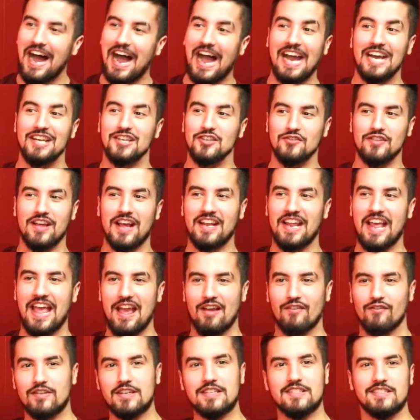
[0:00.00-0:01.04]
I do that
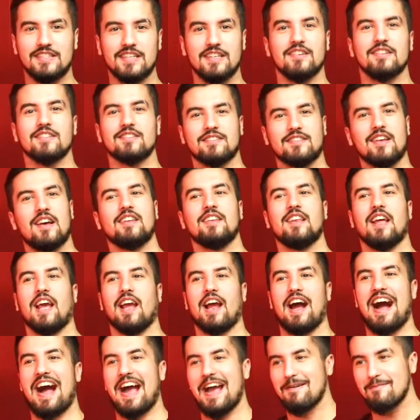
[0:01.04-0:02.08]
every single Sunday.
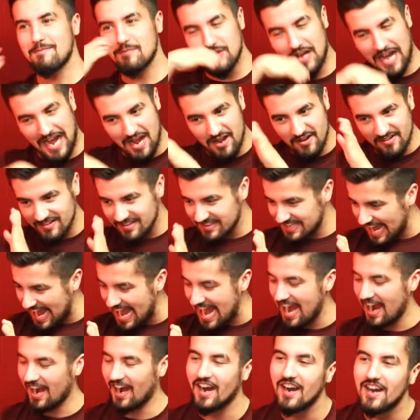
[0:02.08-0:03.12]
I am, I,
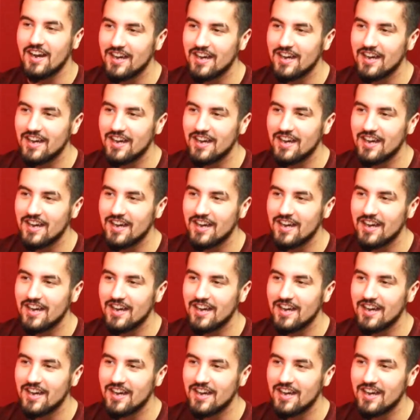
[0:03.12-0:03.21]
yeah.